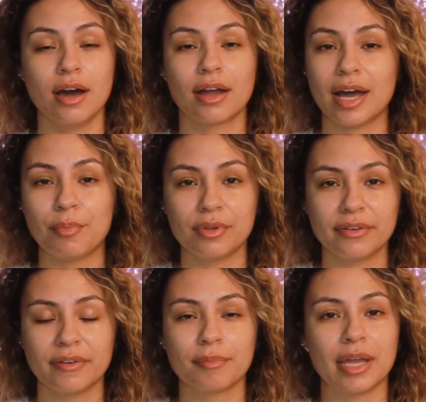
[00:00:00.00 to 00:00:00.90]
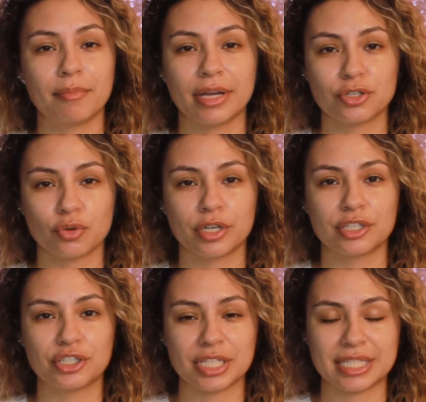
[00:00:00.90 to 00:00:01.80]
a couple of them in my
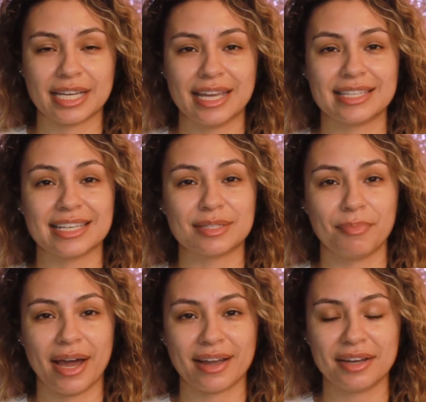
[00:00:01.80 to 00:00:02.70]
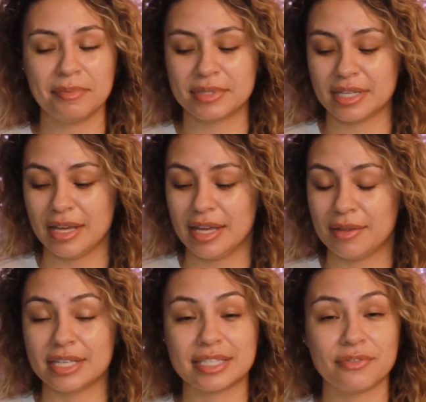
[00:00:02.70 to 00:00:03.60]
drawer just in case as backups.
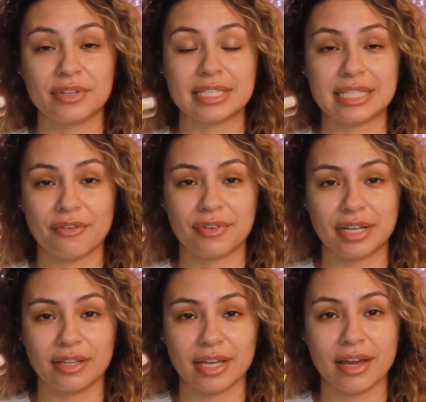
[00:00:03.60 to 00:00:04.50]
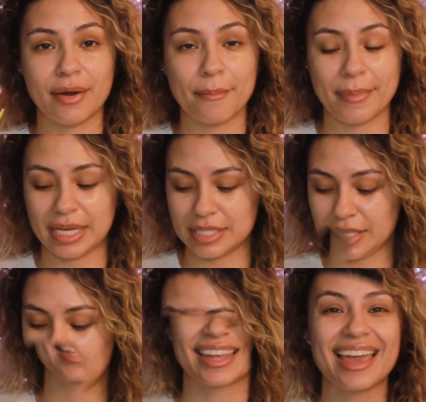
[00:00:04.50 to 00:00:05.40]
This stuff is definitely
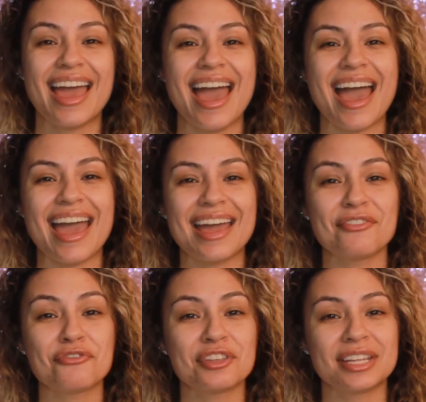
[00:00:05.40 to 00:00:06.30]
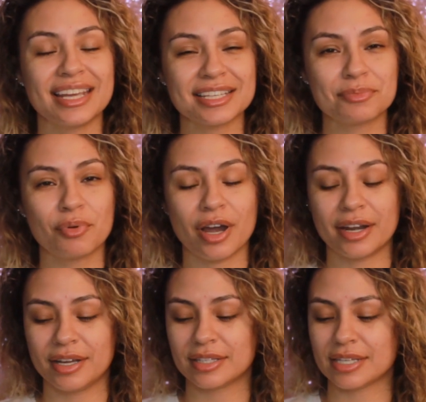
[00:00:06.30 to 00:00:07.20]
amazing. And for the next
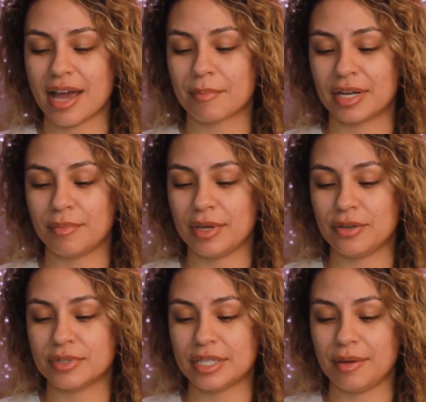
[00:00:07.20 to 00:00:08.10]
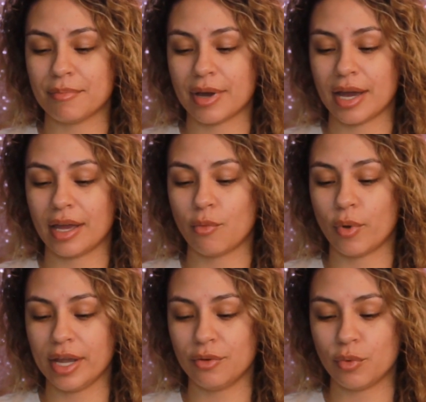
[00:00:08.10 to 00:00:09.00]
product, I'm going to be using my
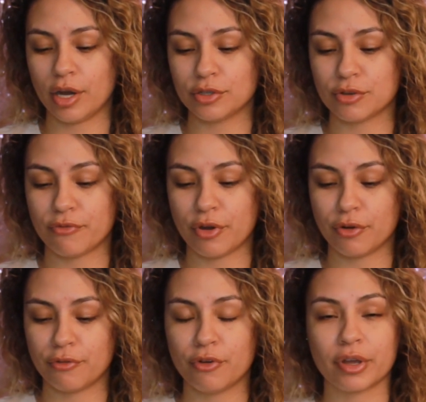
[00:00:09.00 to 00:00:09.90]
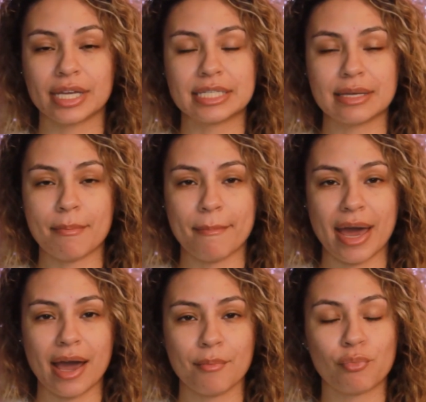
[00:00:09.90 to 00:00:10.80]
Wet n Wild Photo Focus
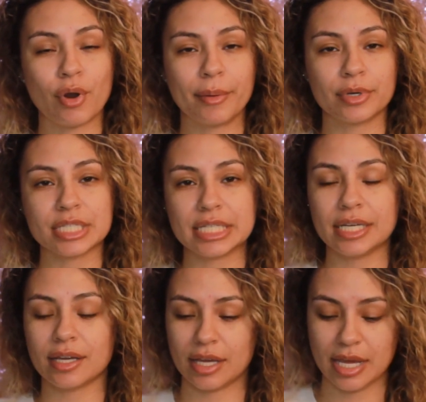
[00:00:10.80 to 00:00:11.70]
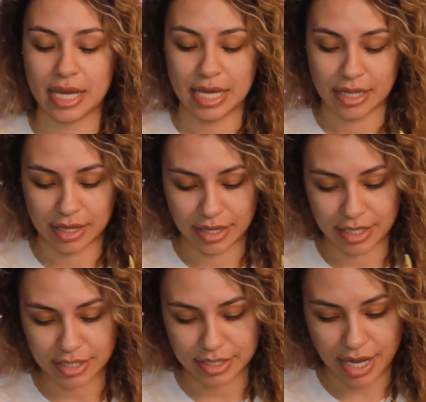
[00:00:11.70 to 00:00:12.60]
Matte Primer Stick.
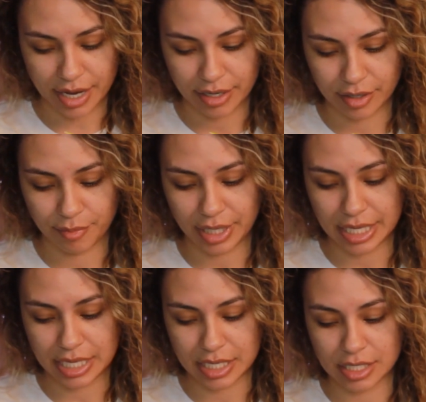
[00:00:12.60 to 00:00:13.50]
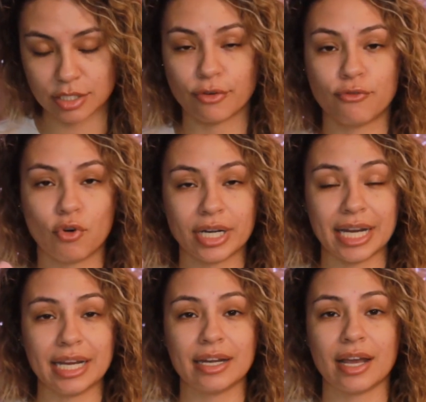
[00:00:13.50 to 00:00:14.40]
This item is
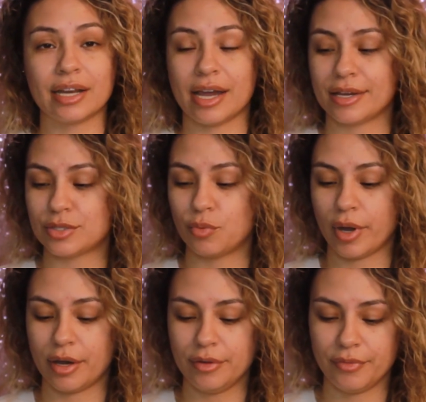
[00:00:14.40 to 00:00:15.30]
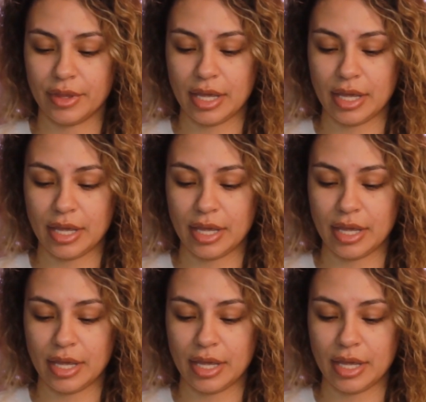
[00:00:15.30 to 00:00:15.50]
$4.99 as well,